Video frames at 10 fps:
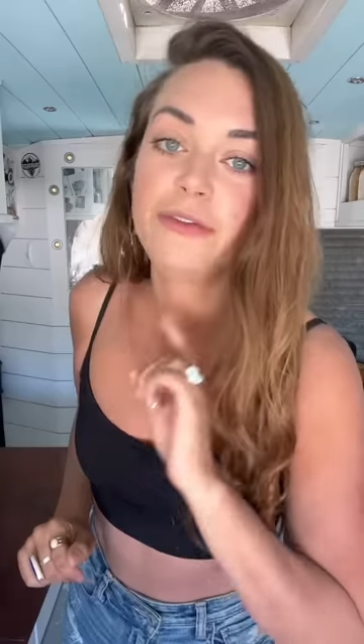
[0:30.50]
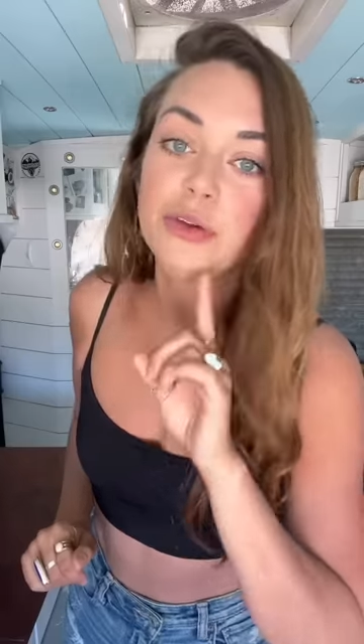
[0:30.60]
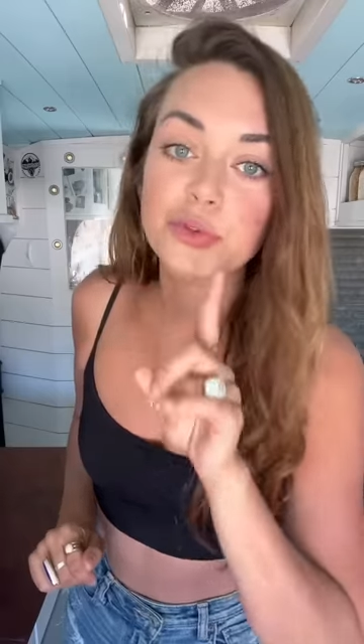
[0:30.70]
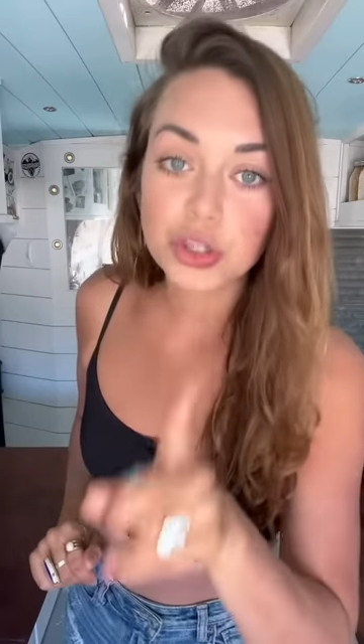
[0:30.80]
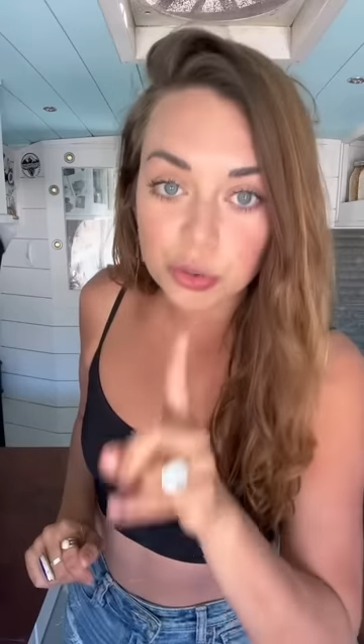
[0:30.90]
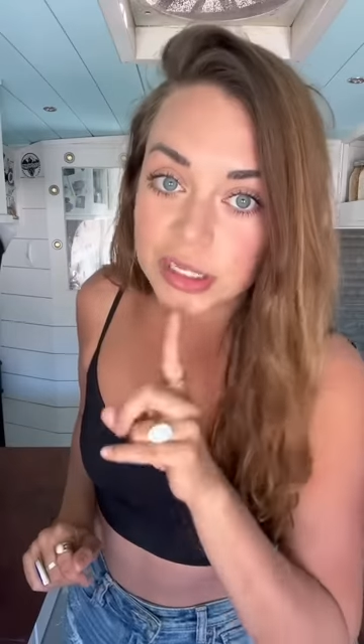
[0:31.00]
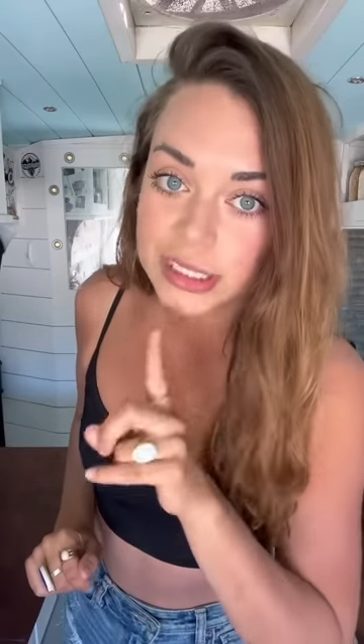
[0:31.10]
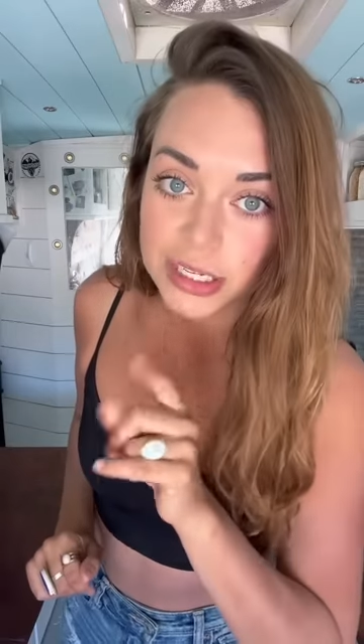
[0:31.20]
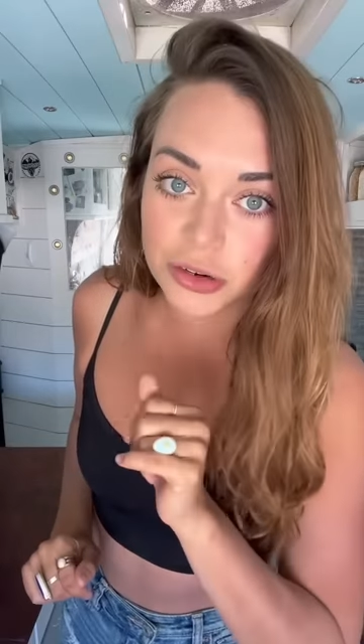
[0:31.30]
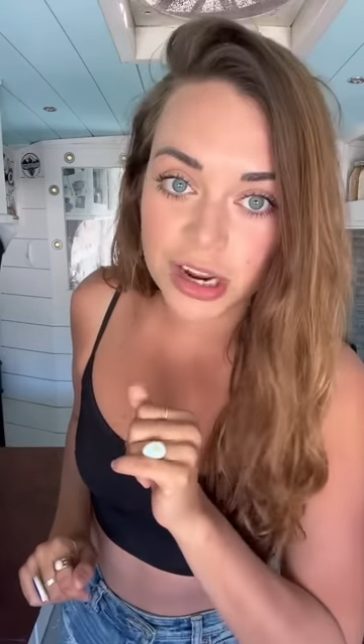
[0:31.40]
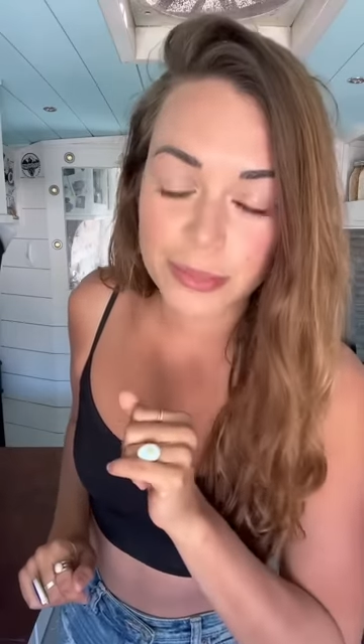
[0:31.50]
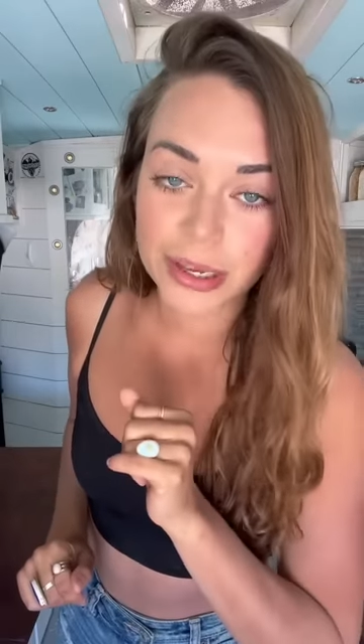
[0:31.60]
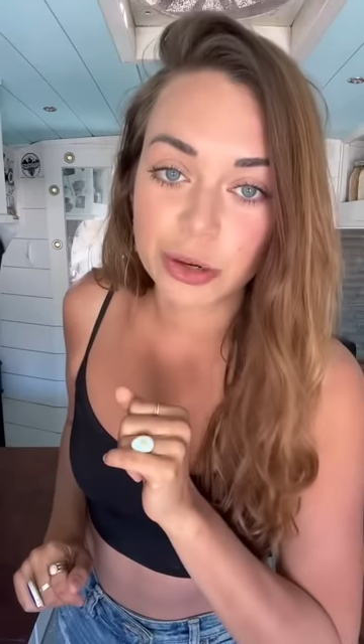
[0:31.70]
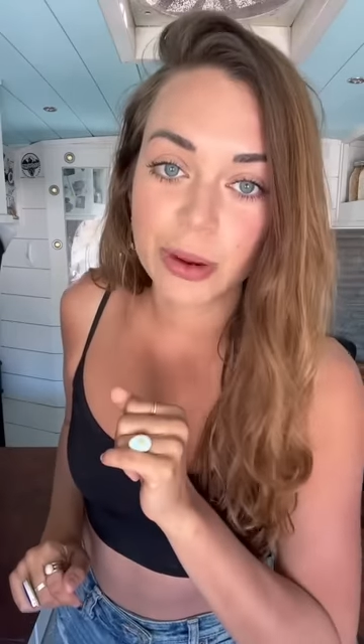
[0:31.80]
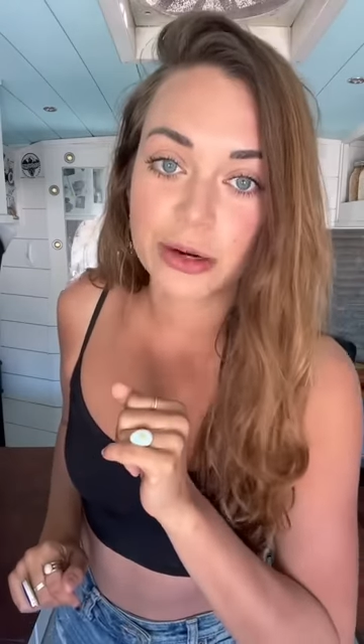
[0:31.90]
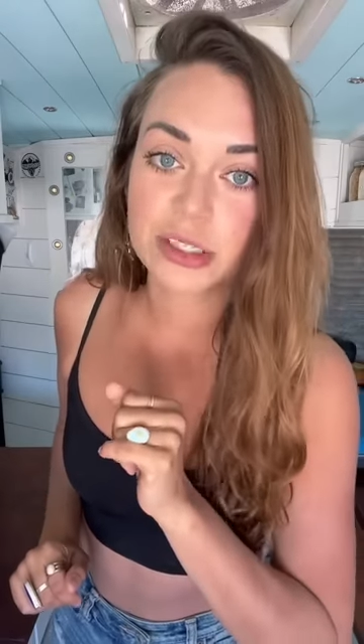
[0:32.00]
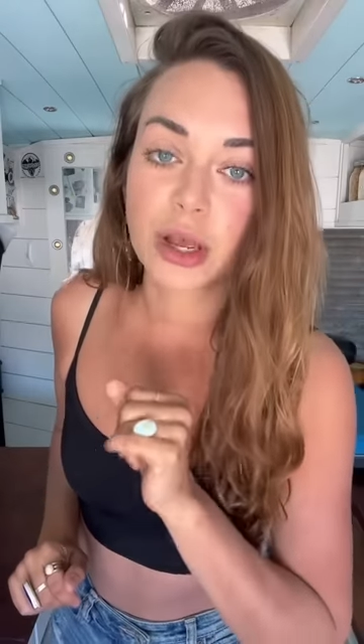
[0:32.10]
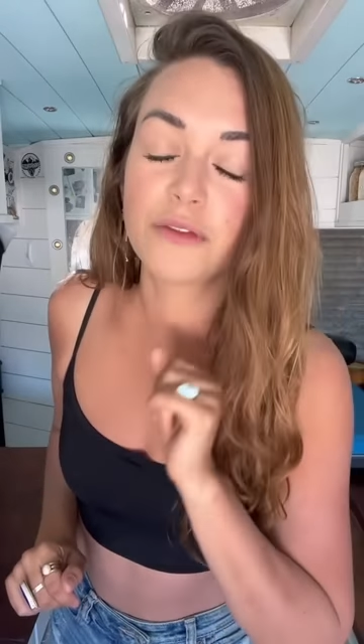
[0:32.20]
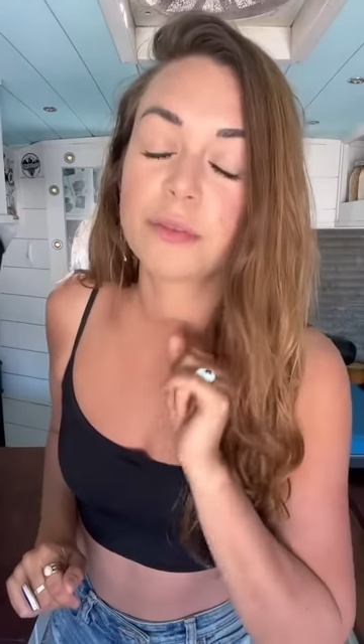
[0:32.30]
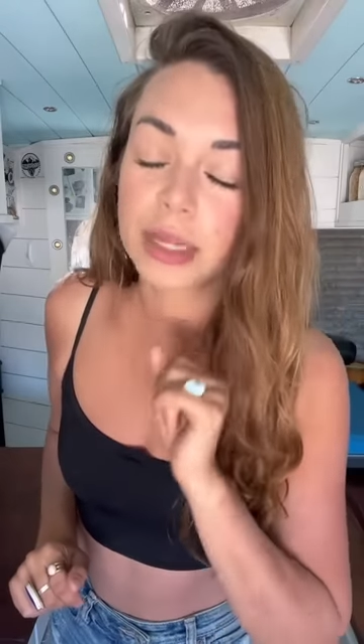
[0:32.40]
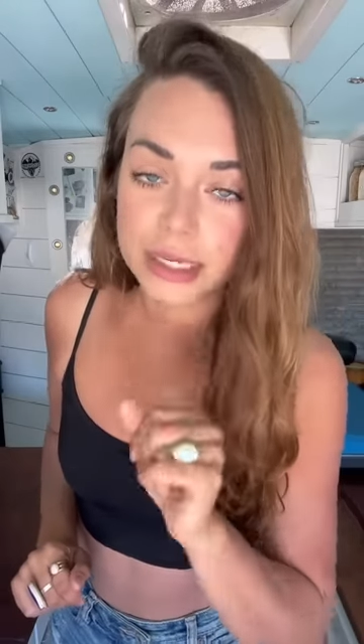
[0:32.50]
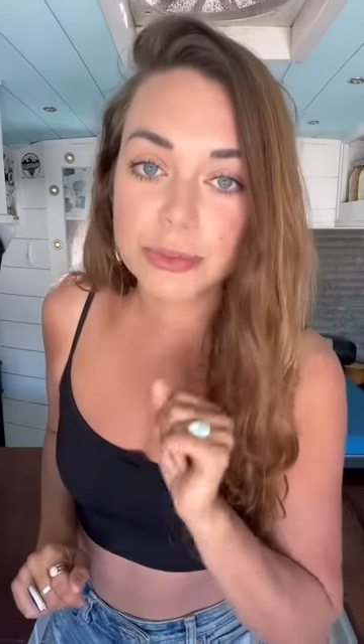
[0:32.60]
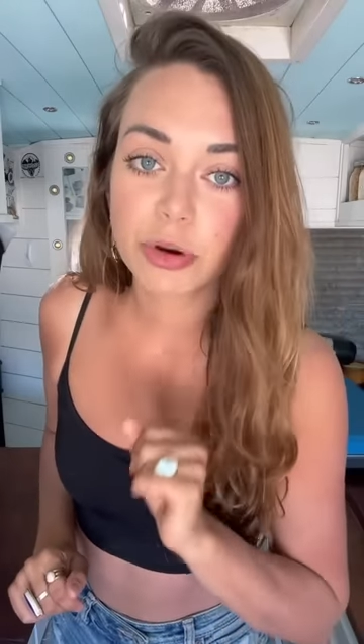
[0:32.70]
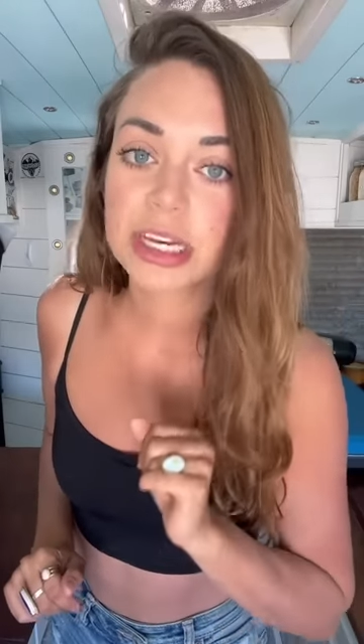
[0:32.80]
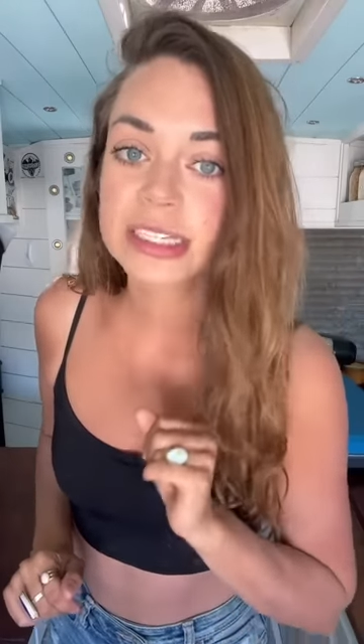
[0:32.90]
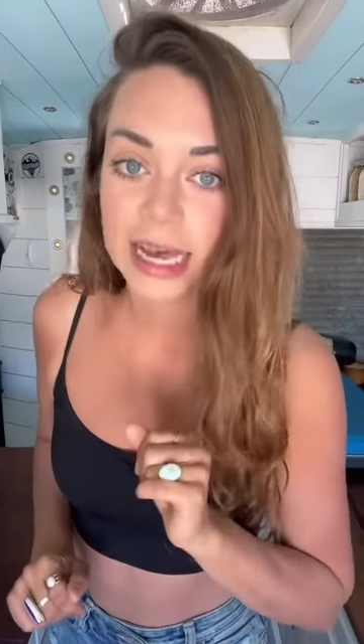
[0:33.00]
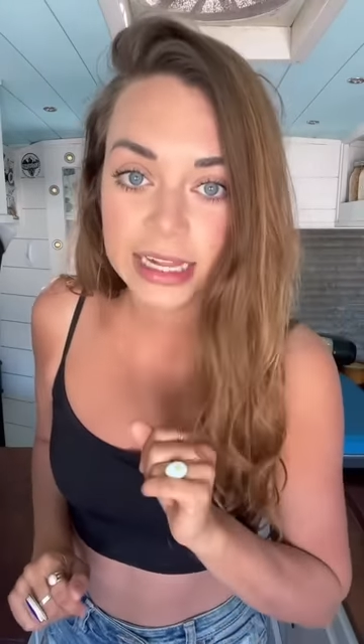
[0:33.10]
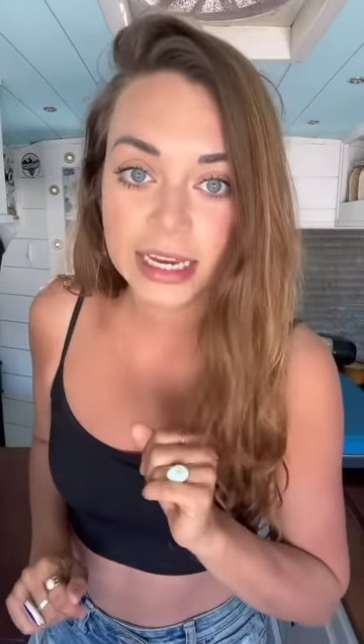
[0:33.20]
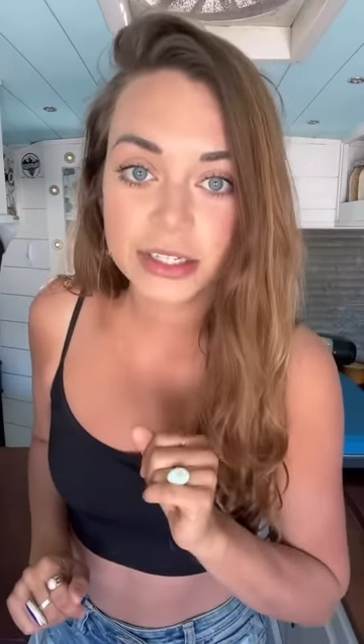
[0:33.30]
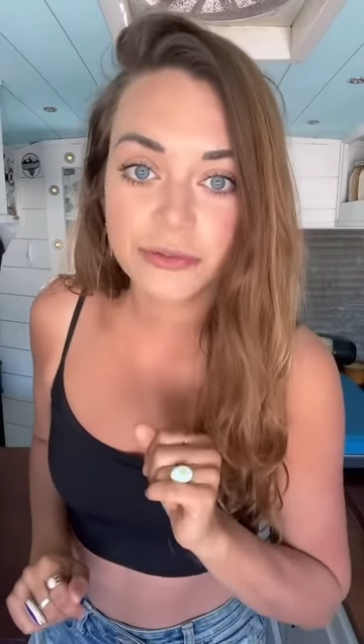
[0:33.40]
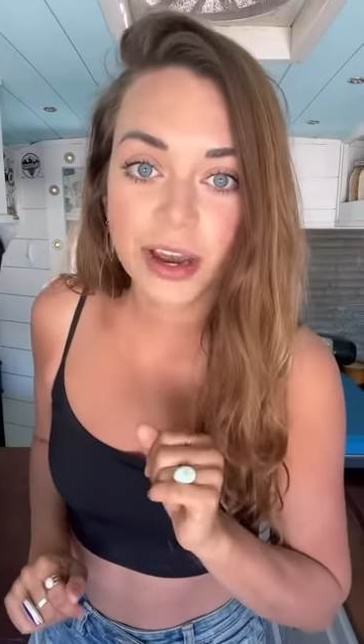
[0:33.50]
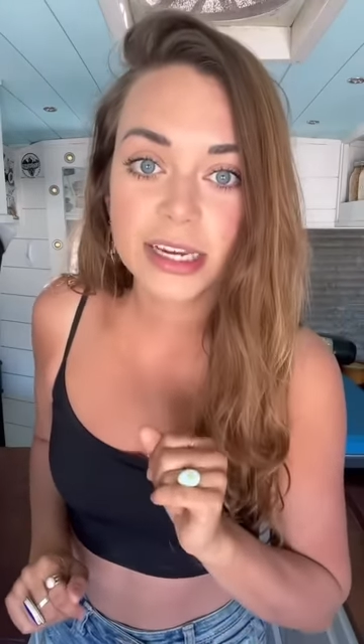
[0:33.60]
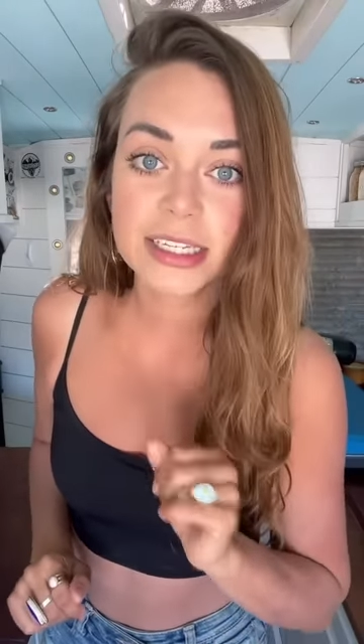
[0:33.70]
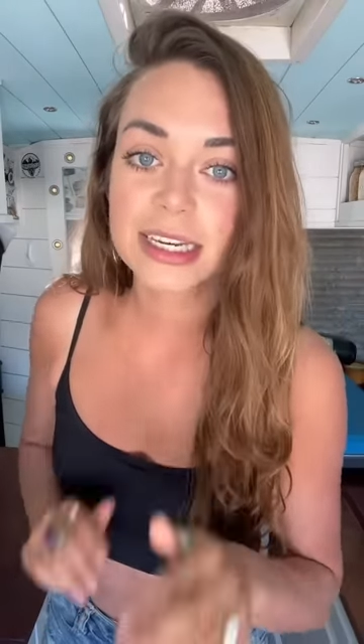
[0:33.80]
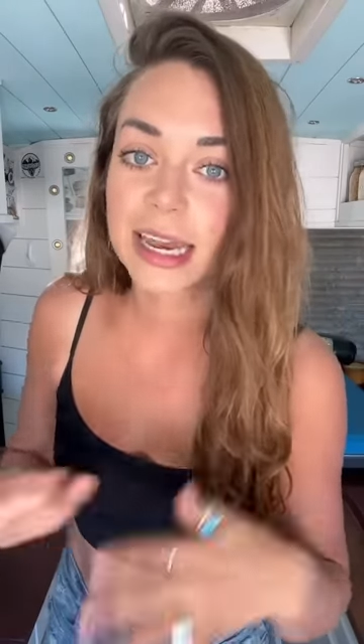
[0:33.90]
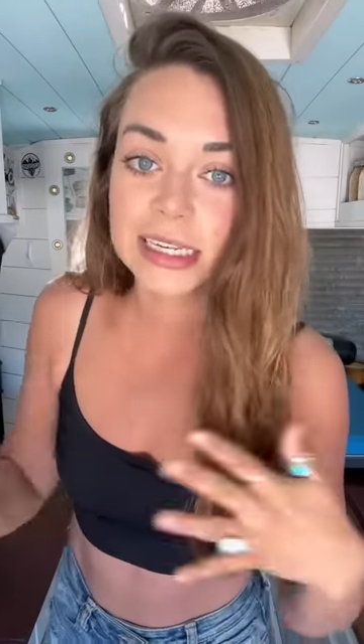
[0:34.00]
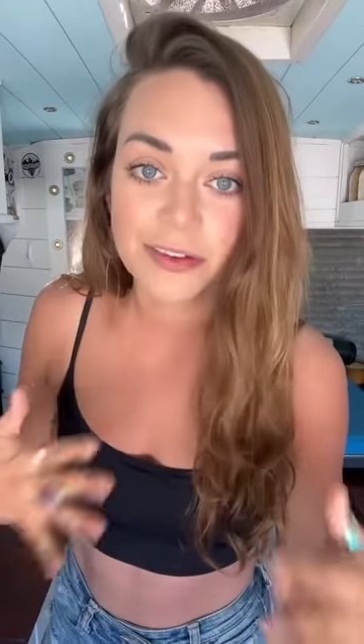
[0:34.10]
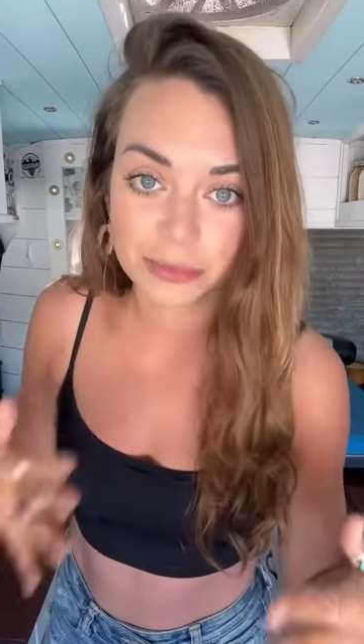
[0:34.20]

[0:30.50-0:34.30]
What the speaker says: you do insist on coming here by yourself, please bring a satellite device in case of